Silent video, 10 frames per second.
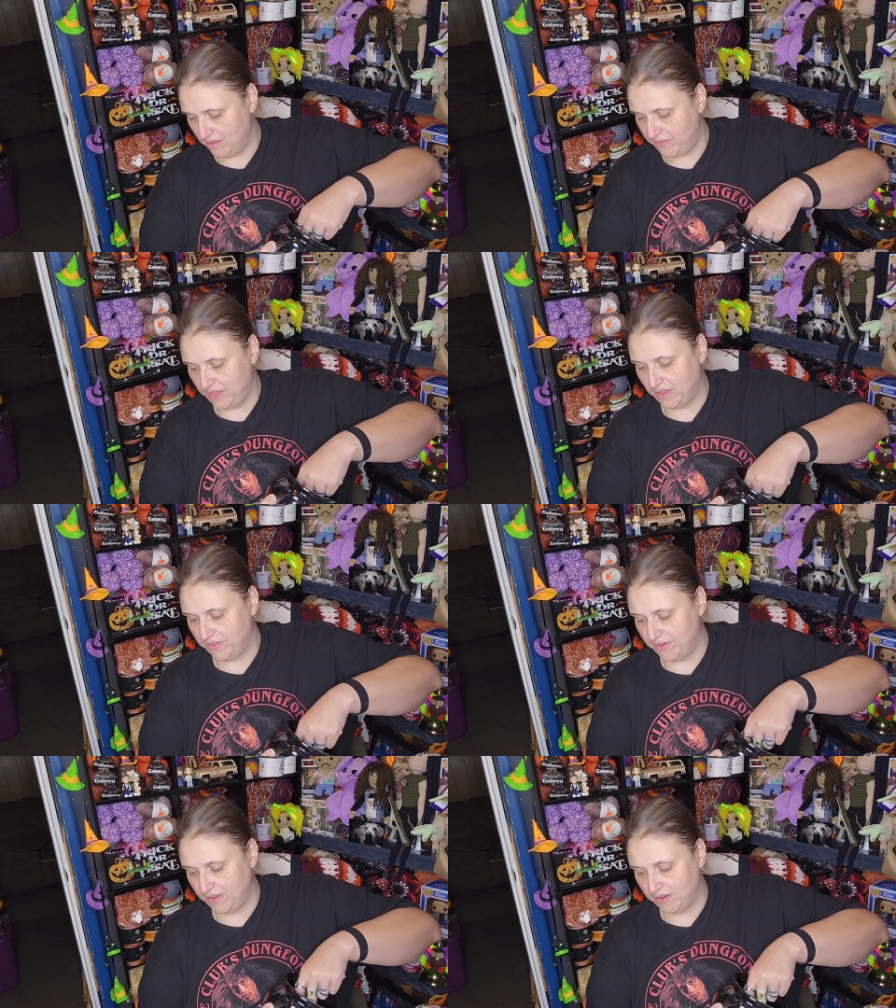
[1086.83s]
the
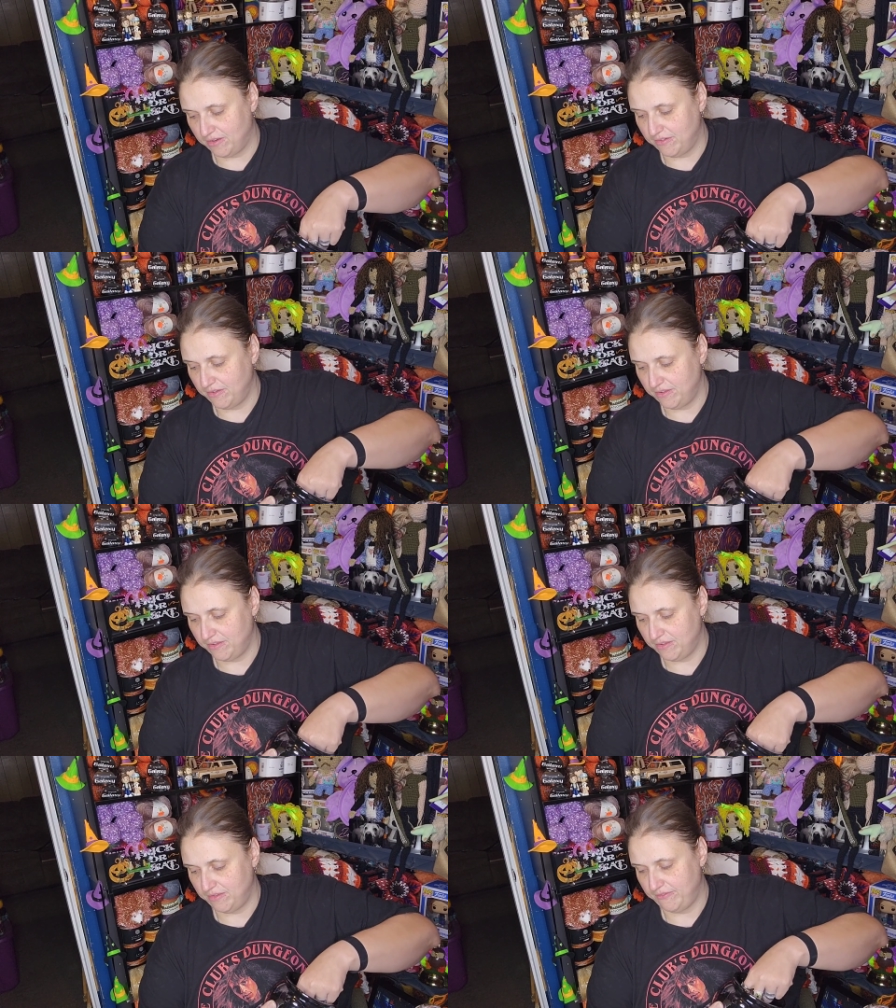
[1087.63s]
other yarn
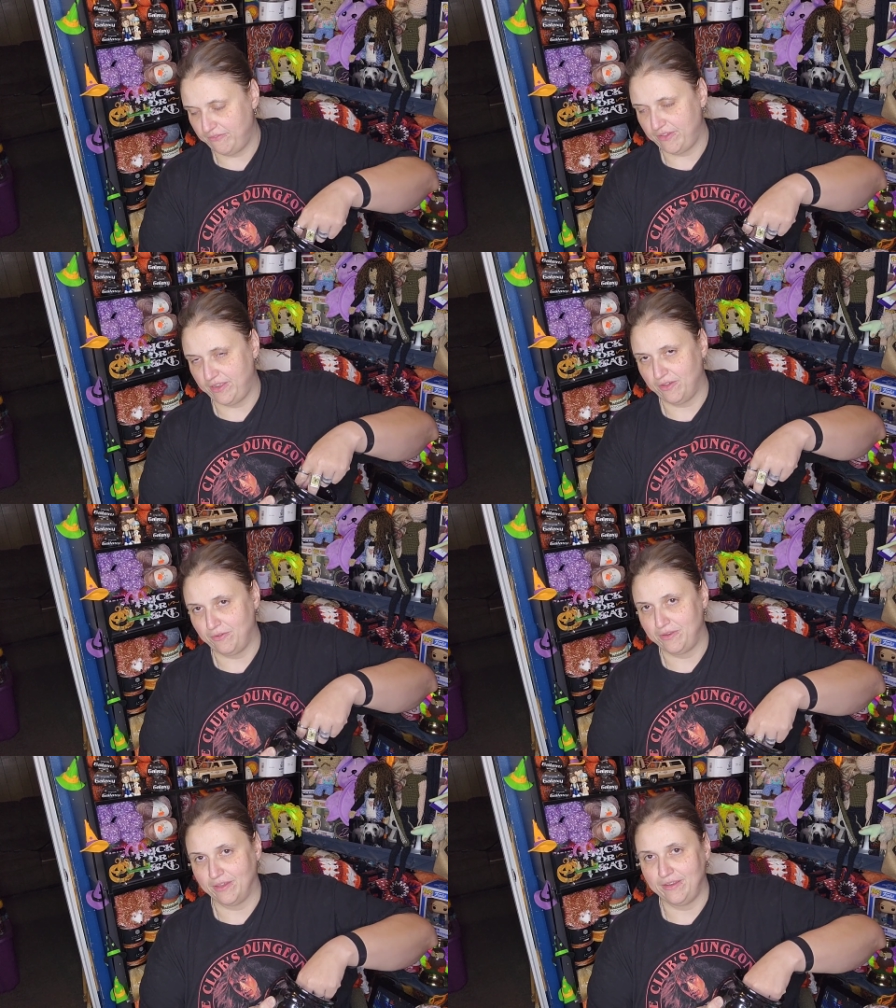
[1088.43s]
video
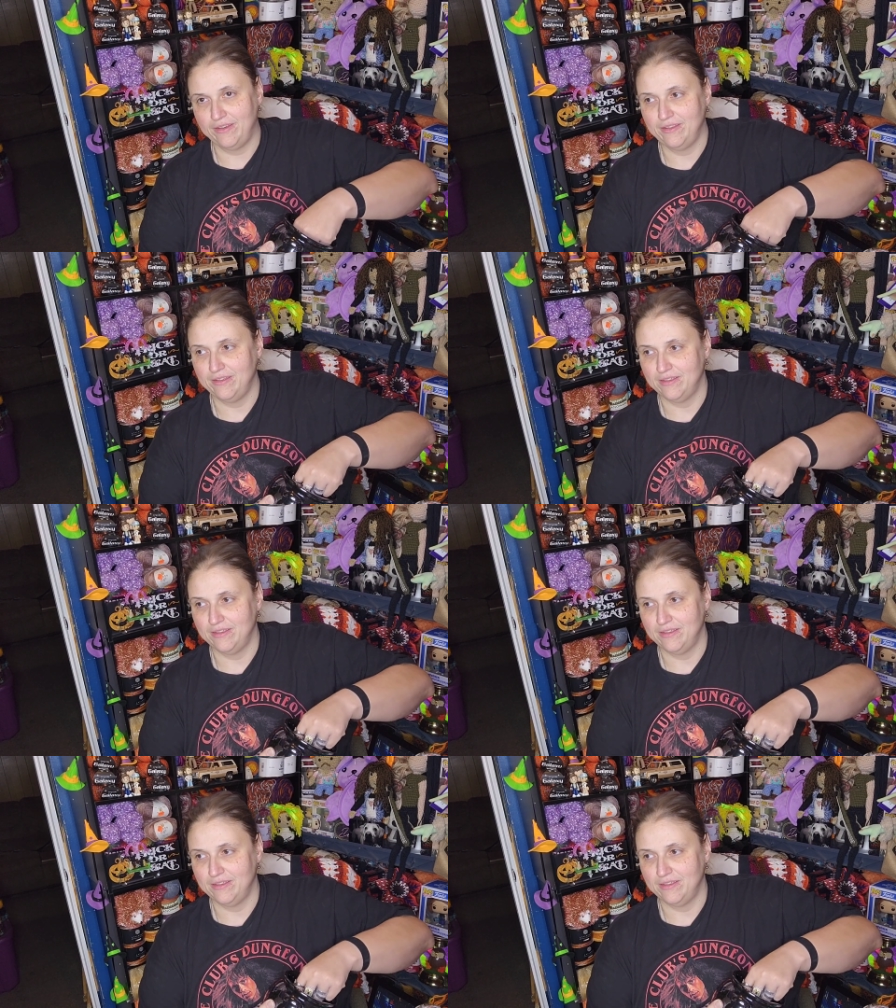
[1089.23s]
done.